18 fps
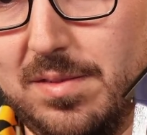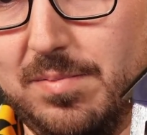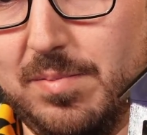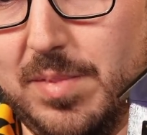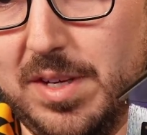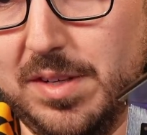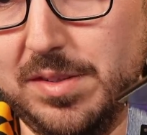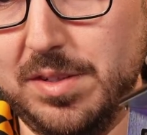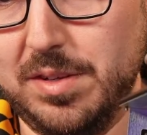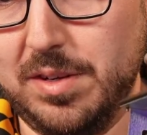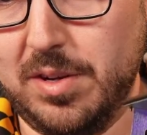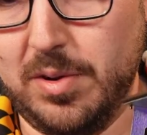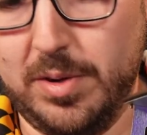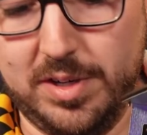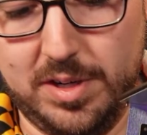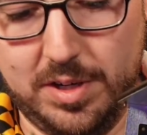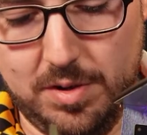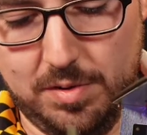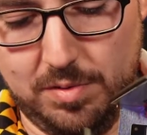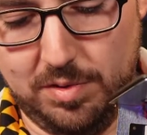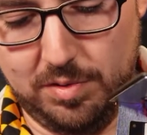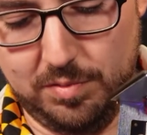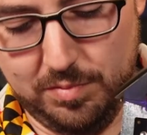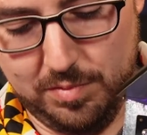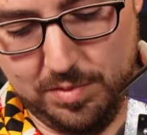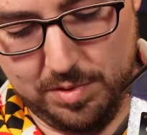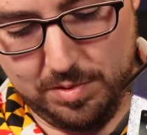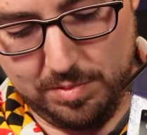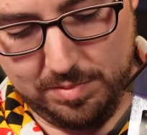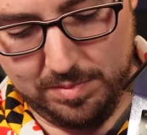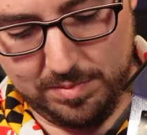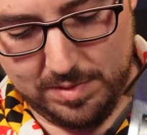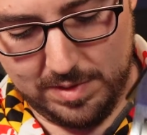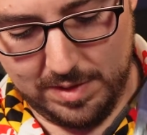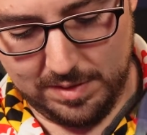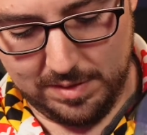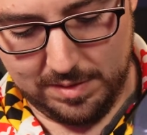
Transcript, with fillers: because they're going to go through this